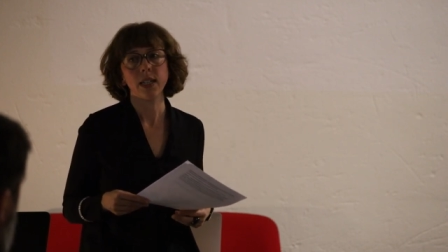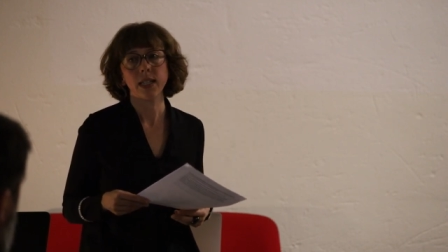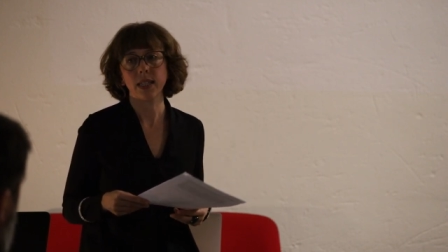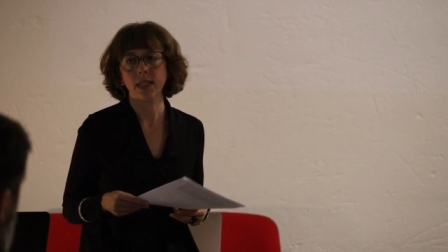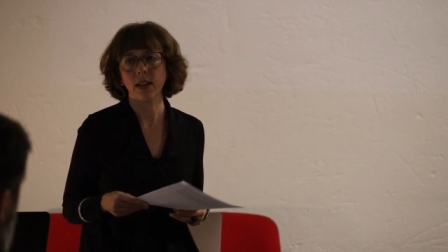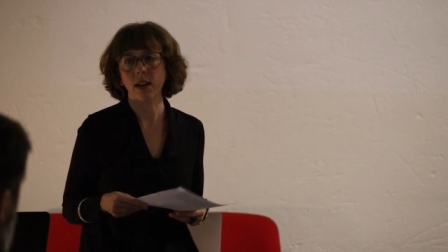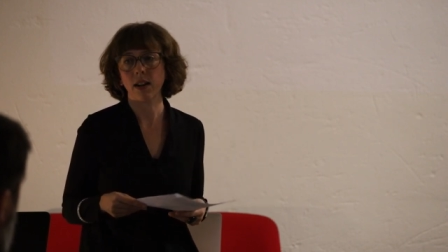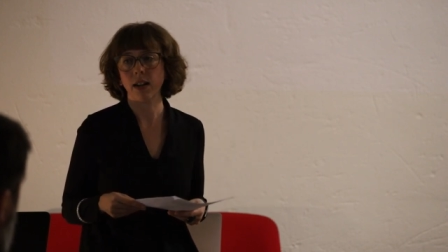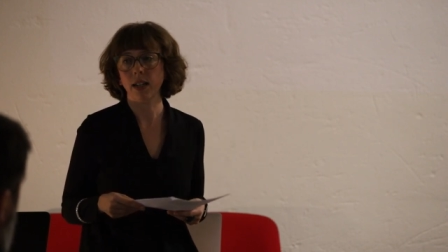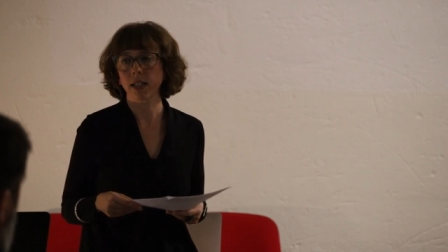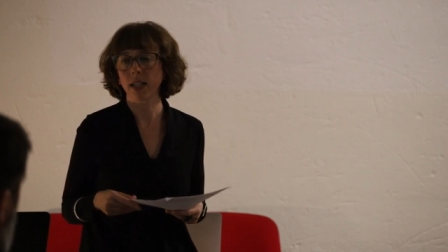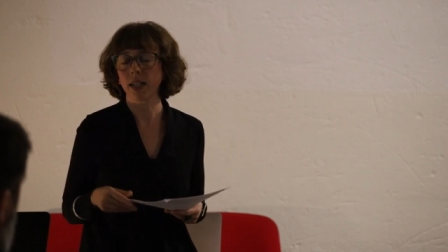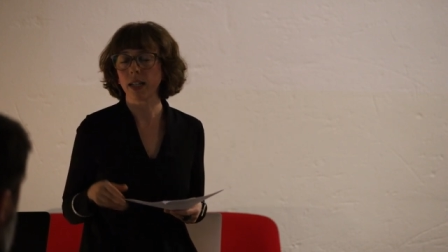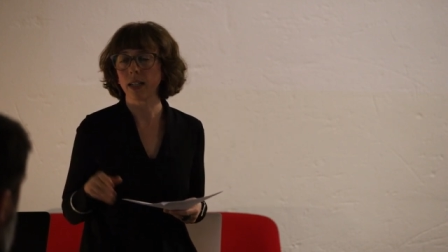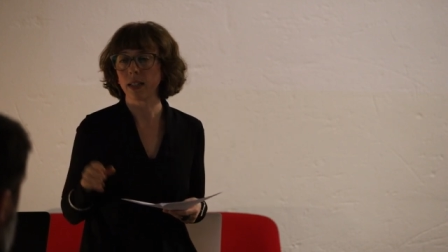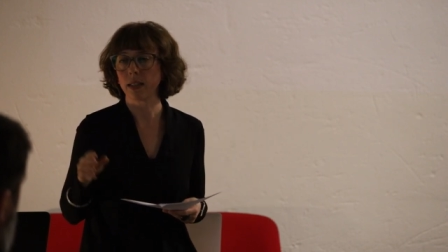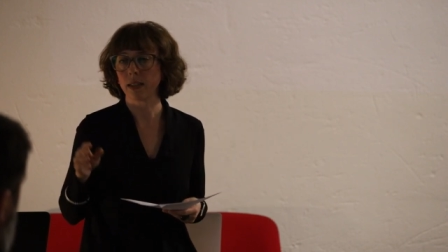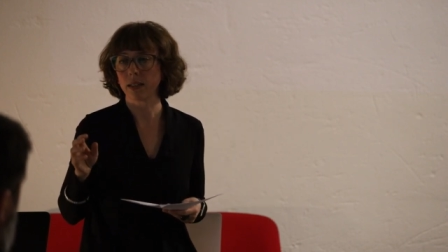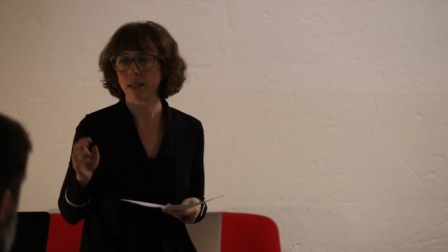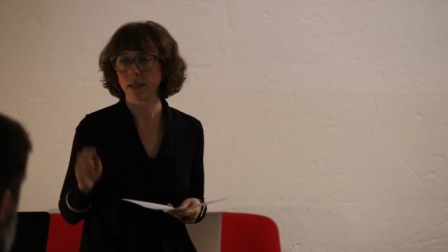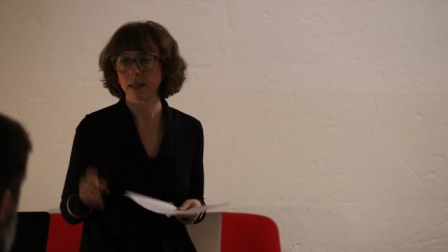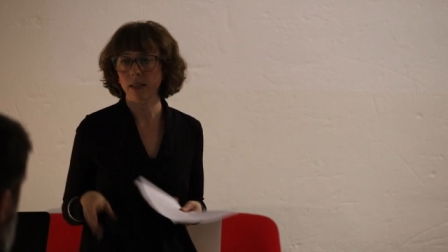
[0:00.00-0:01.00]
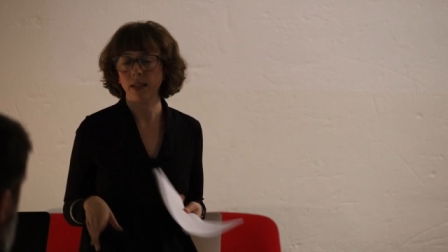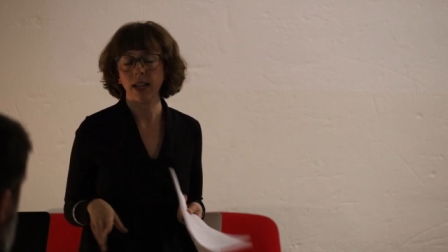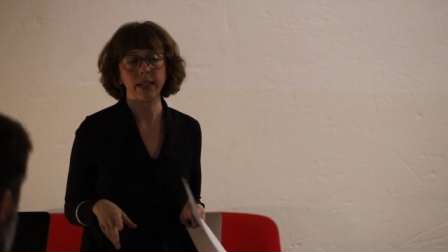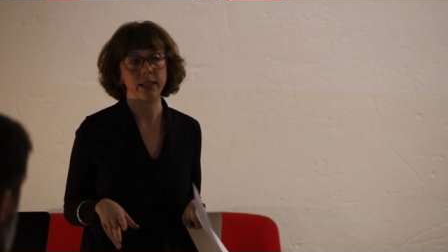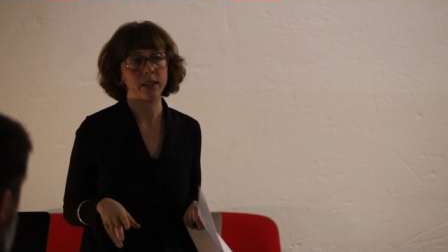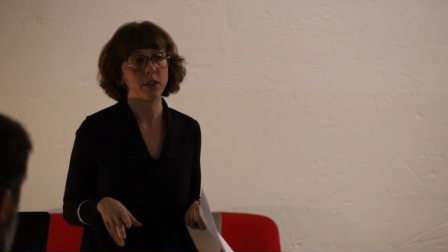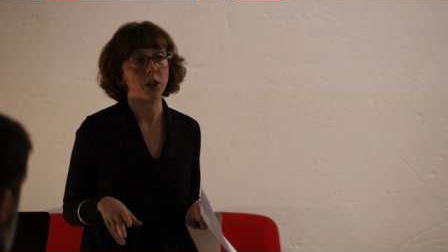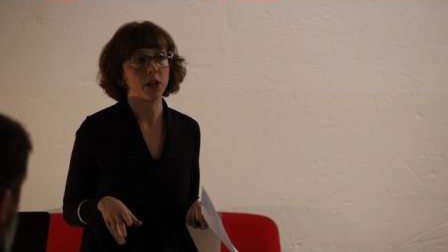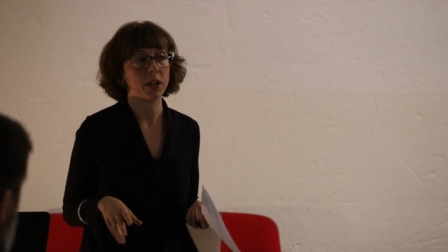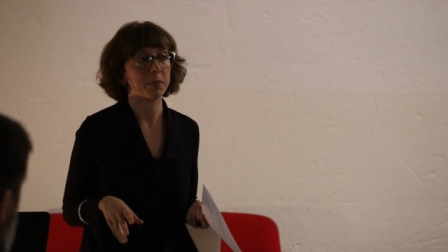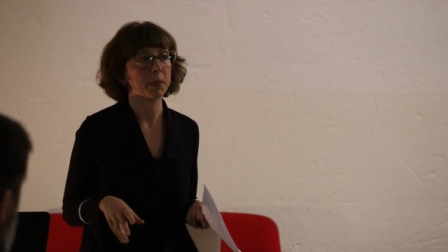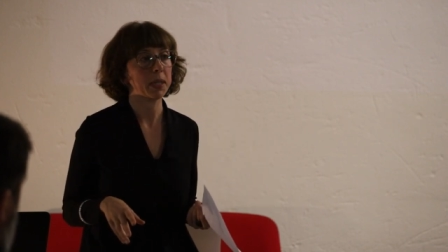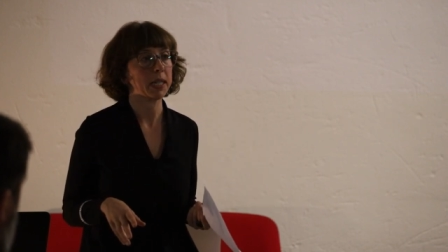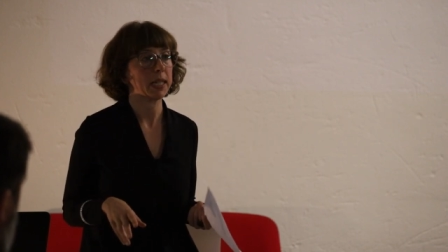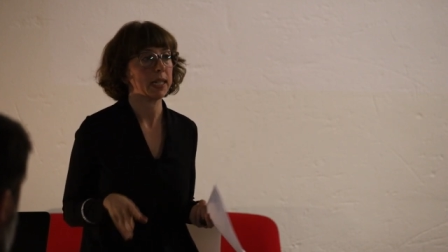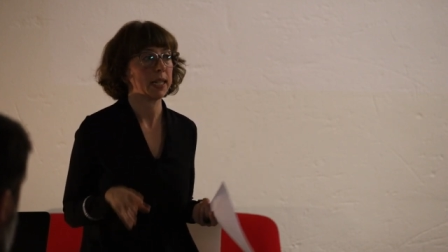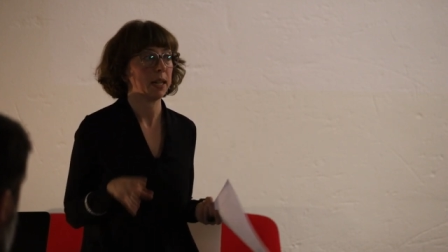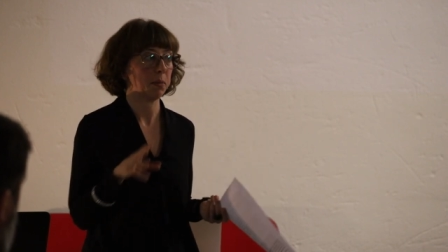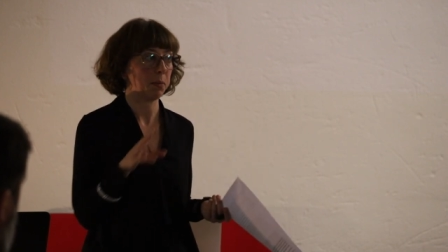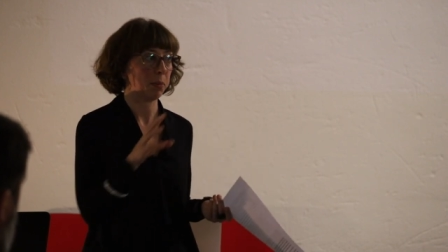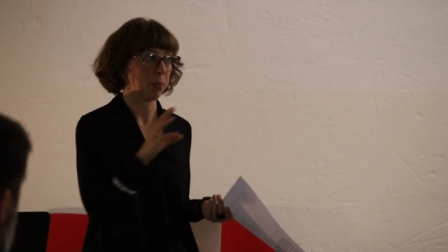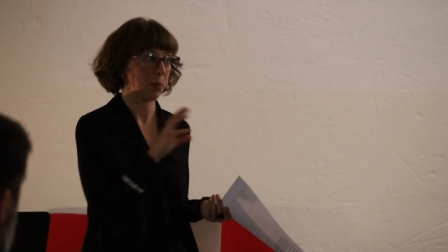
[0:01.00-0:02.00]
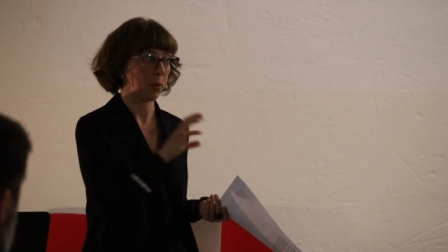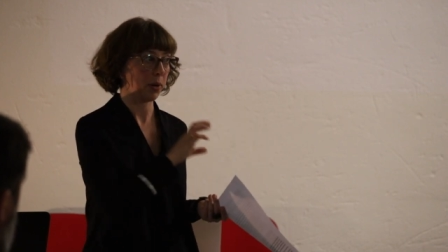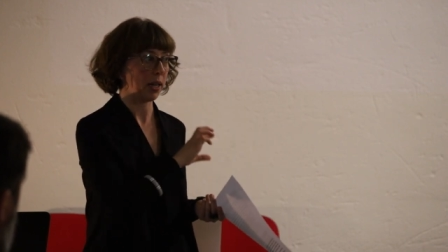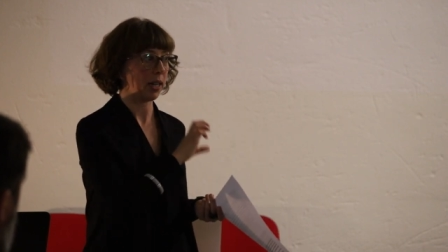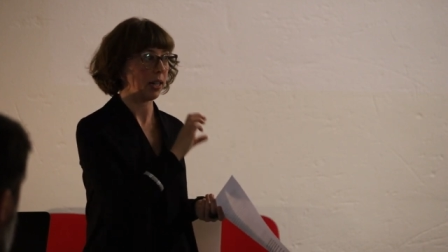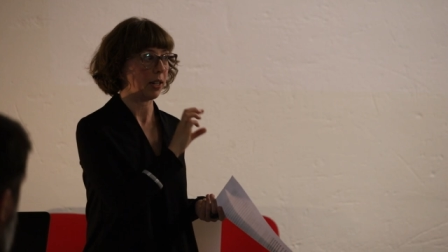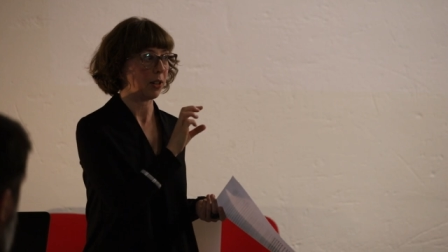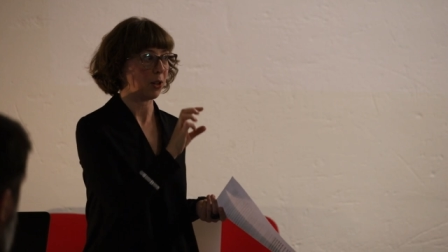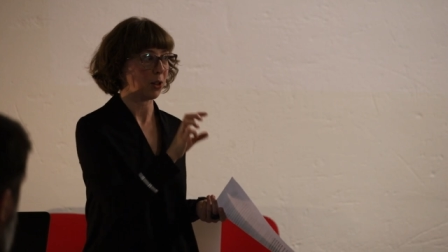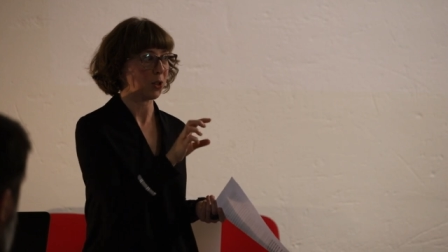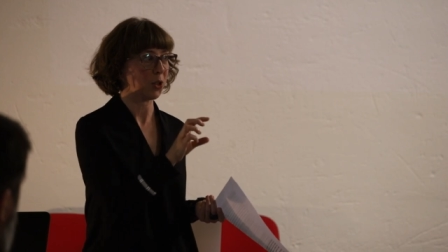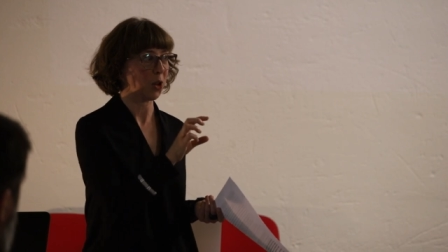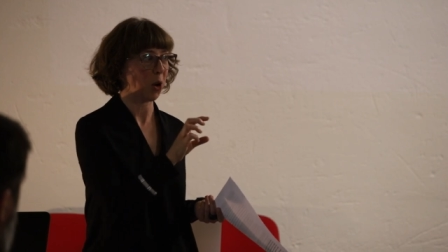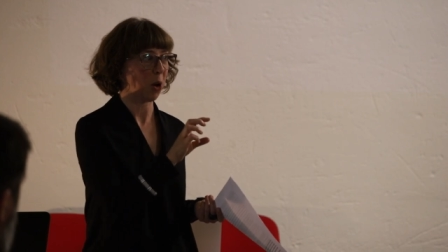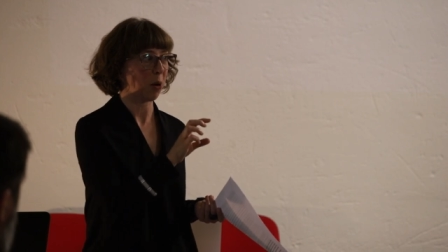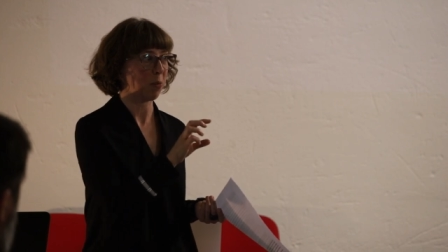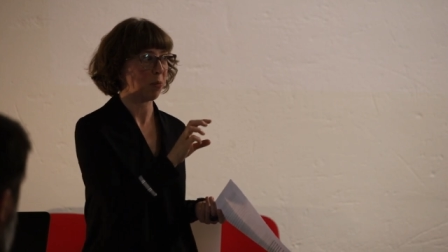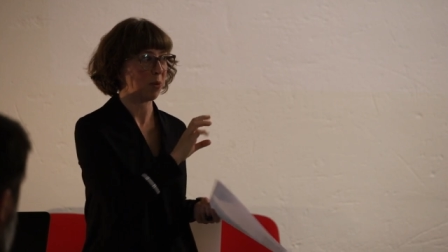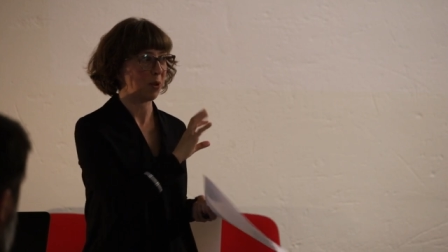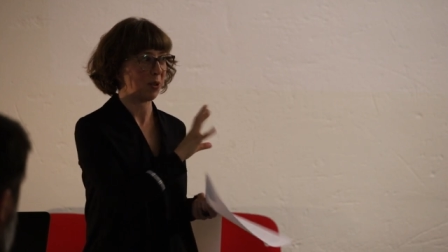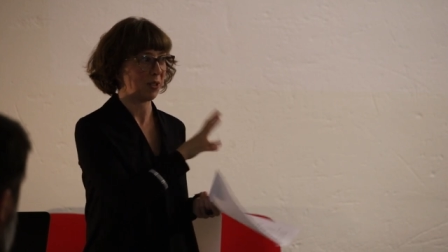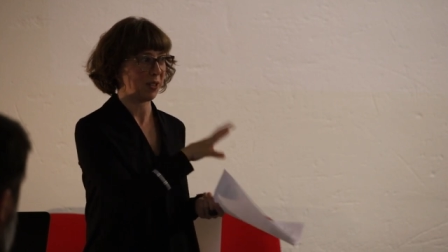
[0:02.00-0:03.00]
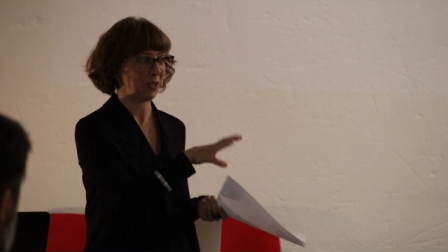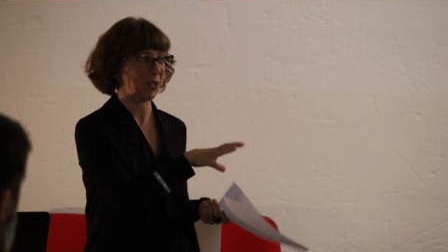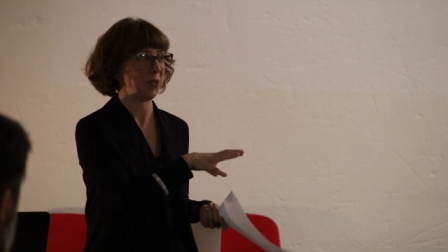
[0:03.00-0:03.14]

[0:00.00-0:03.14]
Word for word: start in Nottingham Contemporary in October,